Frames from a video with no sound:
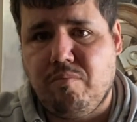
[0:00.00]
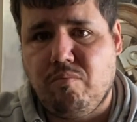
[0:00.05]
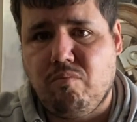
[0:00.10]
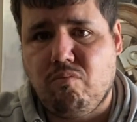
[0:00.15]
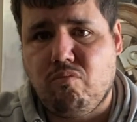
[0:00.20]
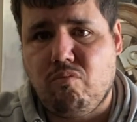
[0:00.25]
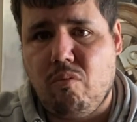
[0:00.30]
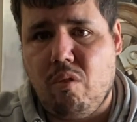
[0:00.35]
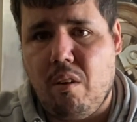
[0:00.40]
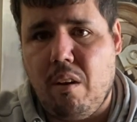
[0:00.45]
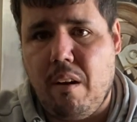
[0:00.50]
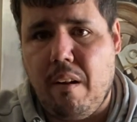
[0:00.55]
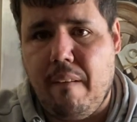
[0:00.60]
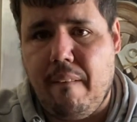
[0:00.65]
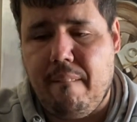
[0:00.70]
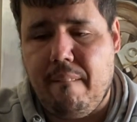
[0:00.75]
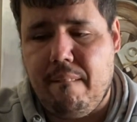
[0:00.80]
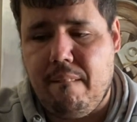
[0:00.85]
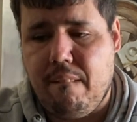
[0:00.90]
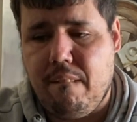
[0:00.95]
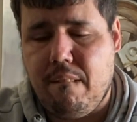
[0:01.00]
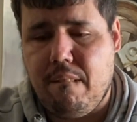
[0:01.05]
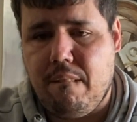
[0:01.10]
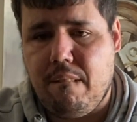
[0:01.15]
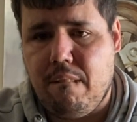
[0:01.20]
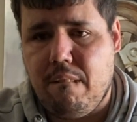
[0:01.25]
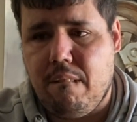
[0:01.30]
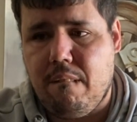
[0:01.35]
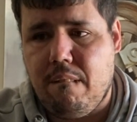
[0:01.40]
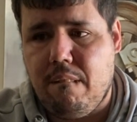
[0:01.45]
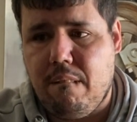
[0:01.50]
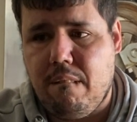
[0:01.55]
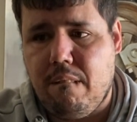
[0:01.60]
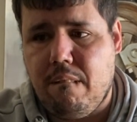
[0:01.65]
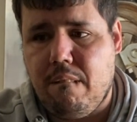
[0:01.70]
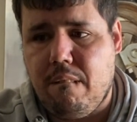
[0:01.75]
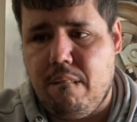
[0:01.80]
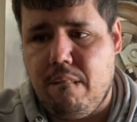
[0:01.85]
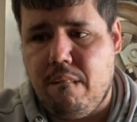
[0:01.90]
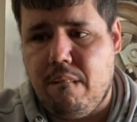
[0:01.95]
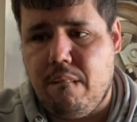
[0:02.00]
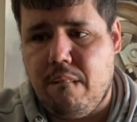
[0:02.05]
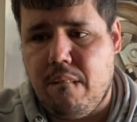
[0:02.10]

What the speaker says: (silence)